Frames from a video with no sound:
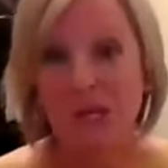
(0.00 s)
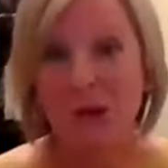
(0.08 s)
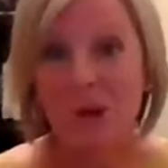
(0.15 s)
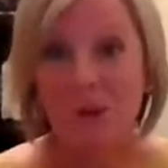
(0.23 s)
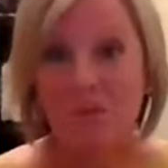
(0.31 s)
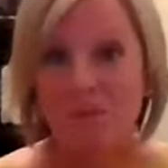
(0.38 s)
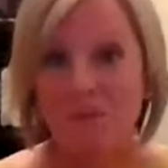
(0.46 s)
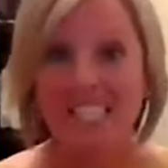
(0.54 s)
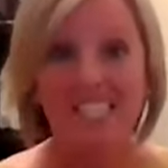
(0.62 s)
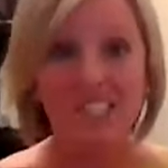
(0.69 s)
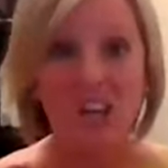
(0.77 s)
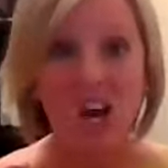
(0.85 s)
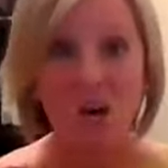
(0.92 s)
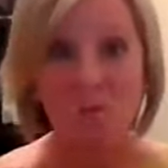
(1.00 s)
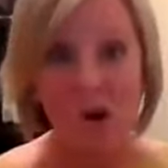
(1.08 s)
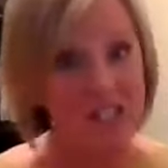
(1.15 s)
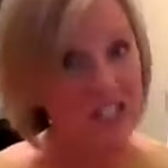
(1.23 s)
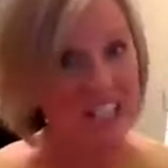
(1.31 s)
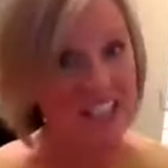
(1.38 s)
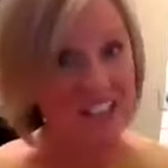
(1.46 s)
know. Let's talk
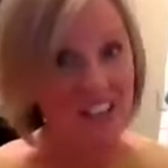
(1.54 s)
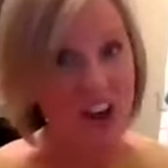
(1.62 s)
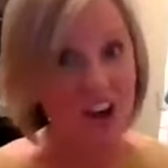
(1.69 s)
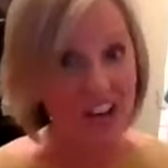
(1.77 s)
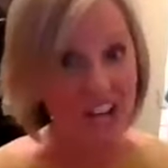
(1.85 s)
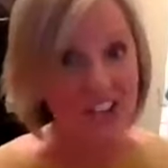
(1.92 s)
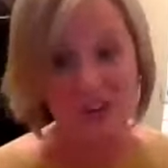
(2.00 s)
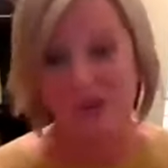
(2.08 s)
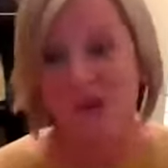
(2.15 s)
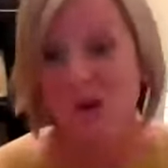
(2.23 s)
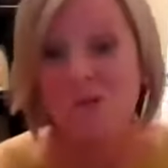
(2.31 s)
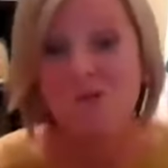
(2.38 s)
washing our ENJO though,